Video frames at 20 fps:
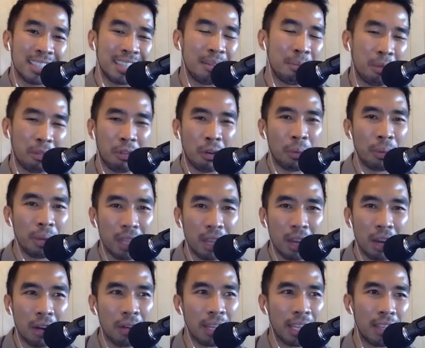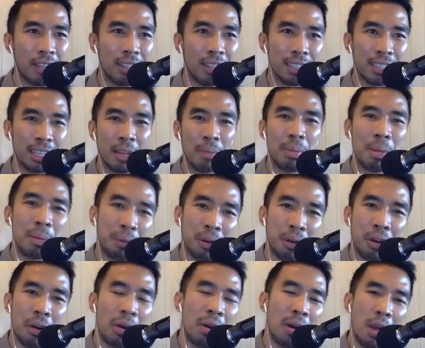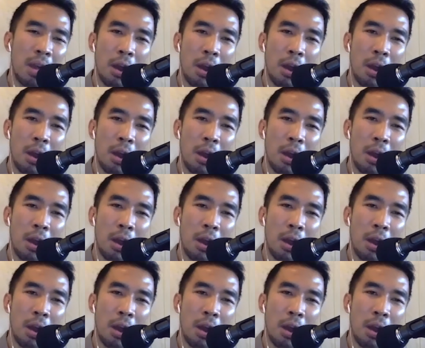And before we go, can you just let people know